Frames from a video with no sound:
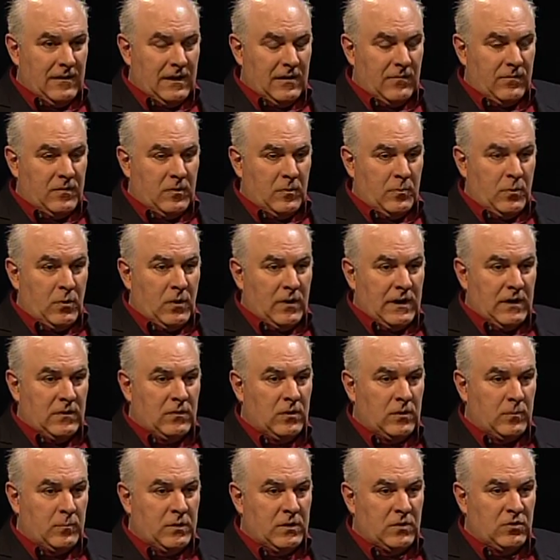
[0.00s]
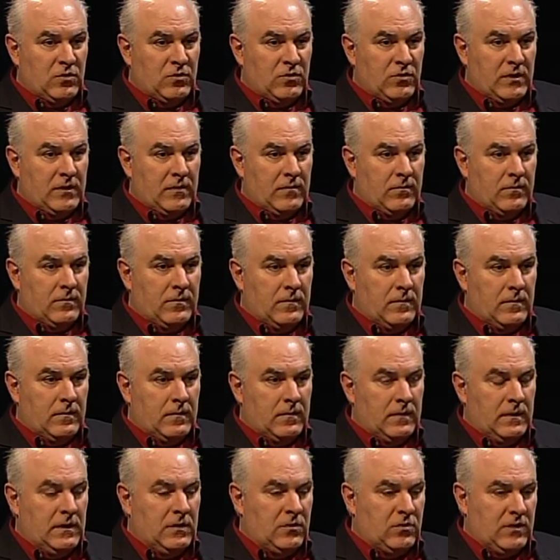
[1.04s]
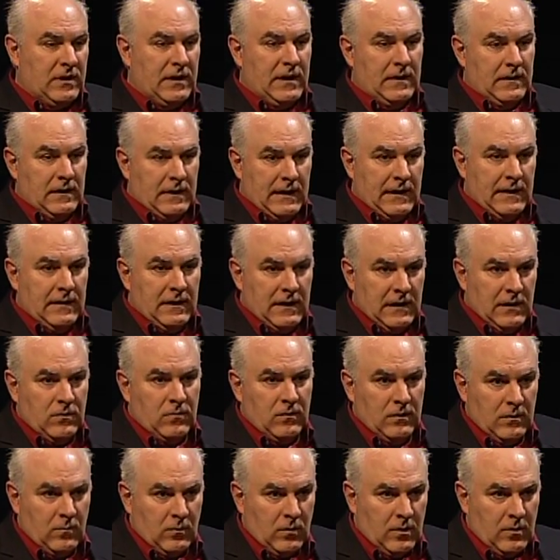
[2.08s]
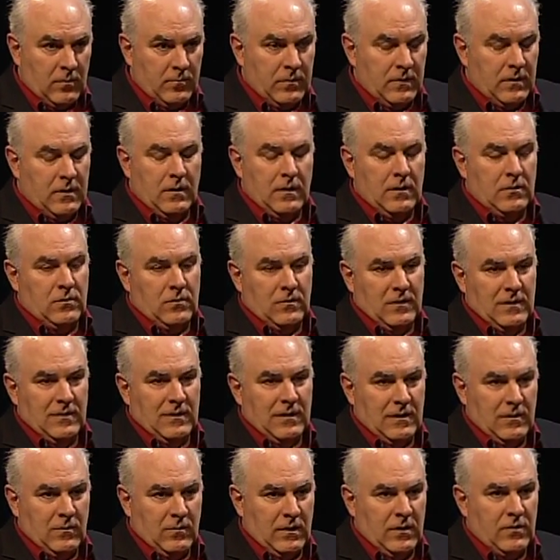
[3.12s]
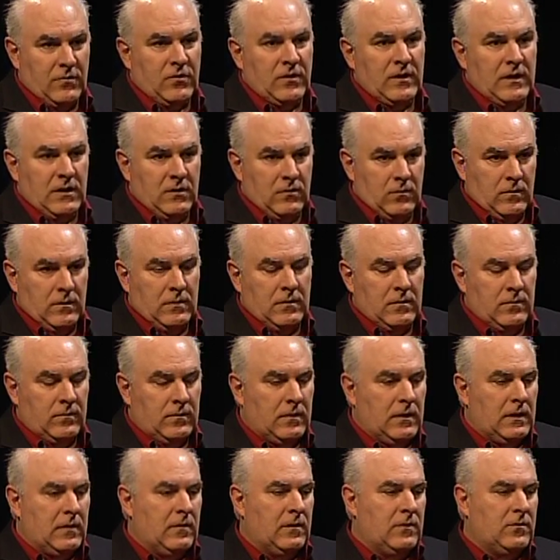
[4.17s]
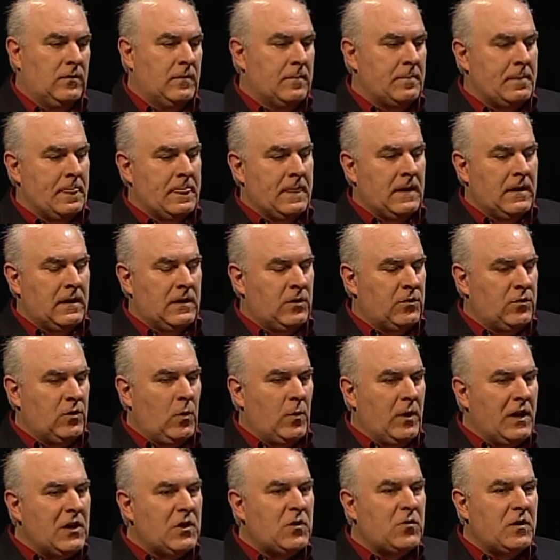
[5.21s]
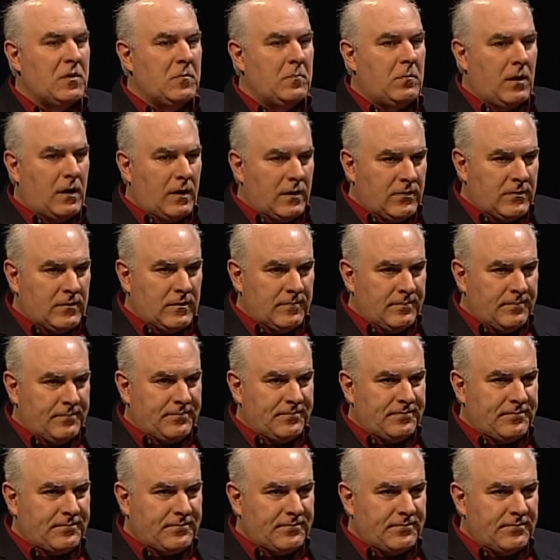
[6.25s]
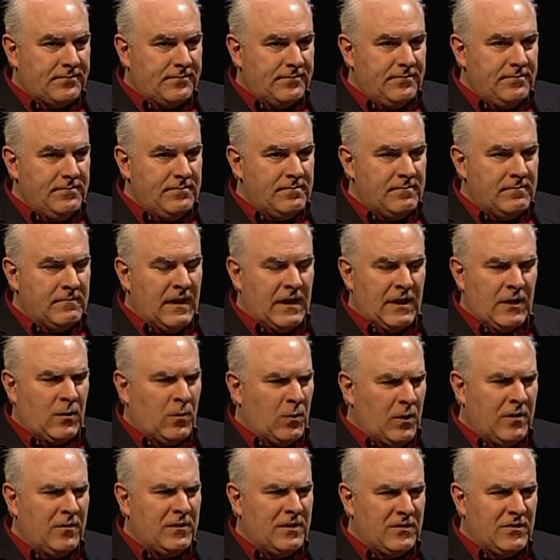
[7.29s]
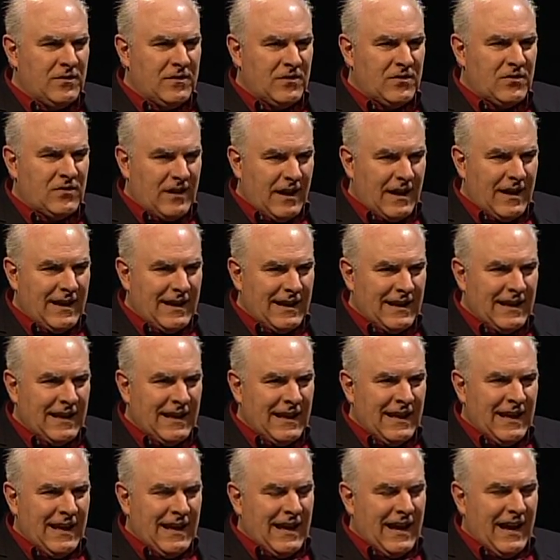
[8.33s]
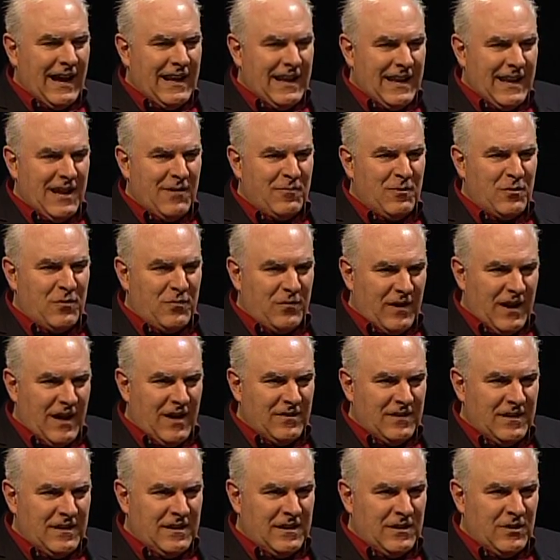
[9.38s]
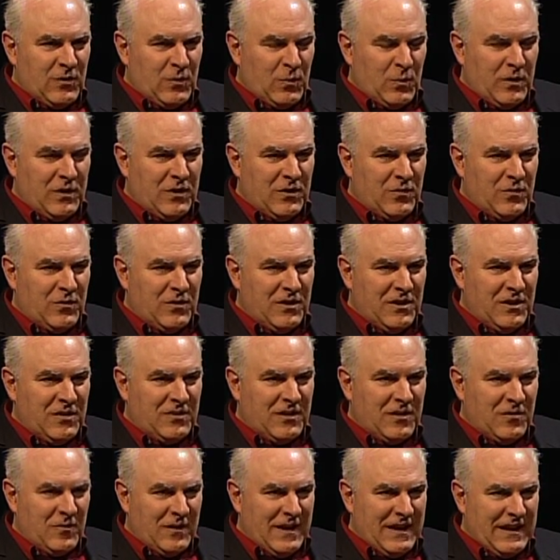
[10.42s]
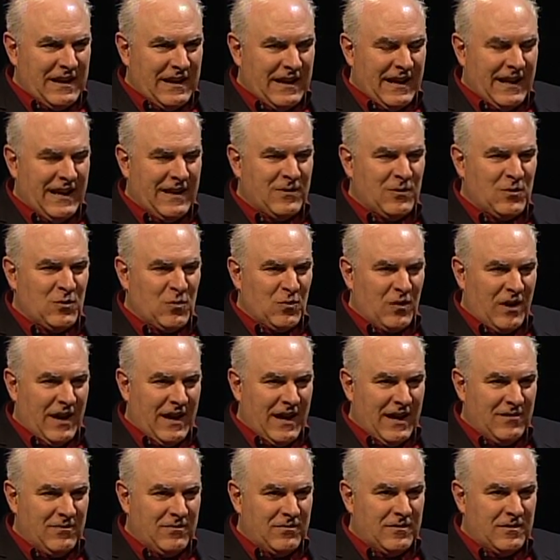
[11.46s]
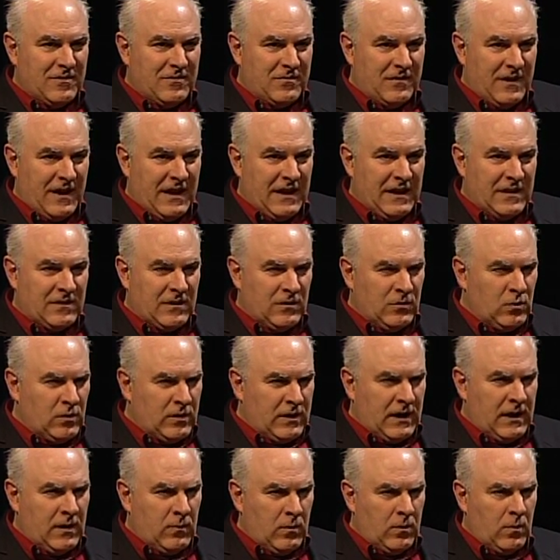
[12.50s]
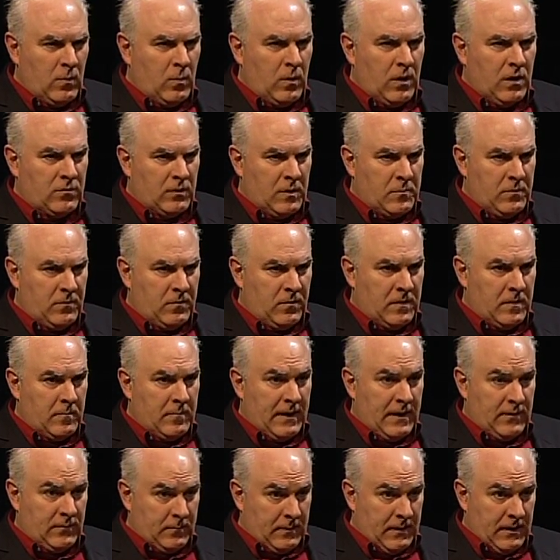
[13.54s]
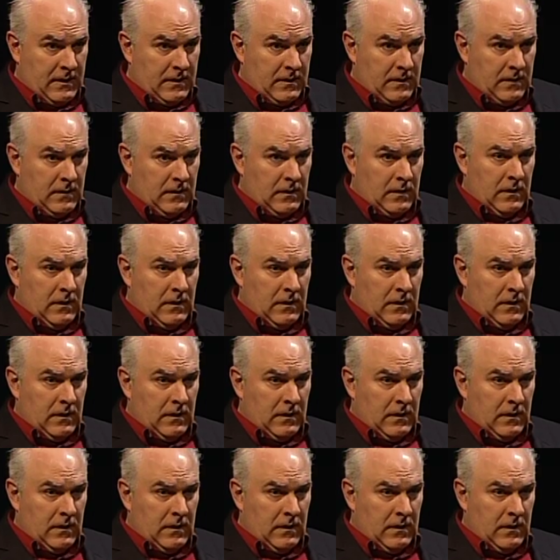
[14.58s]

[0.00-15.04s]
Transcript: like for the book, I took pictures of each town line entering Wal uh, entering uh, Wellesley, entering different areas. There's no entering Boston. Hmm. And I go, where is this sign? Mm-hmm. I never found it in the 23 years I ran it. I had to drive to find it because I knew kind of where it was right before the Mass Pike.